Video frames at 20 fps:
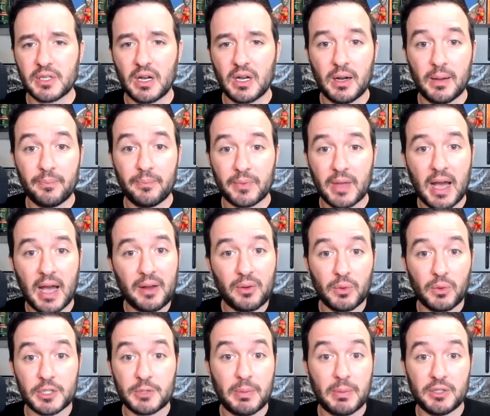I don't
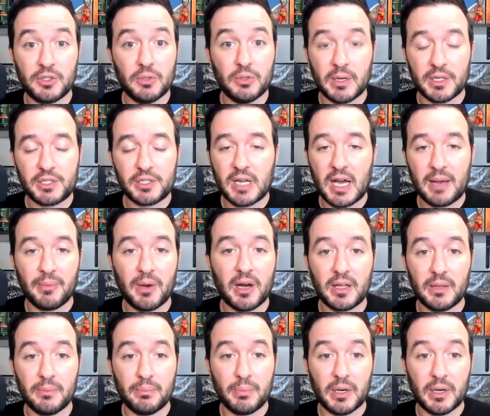want to spend too much time on it,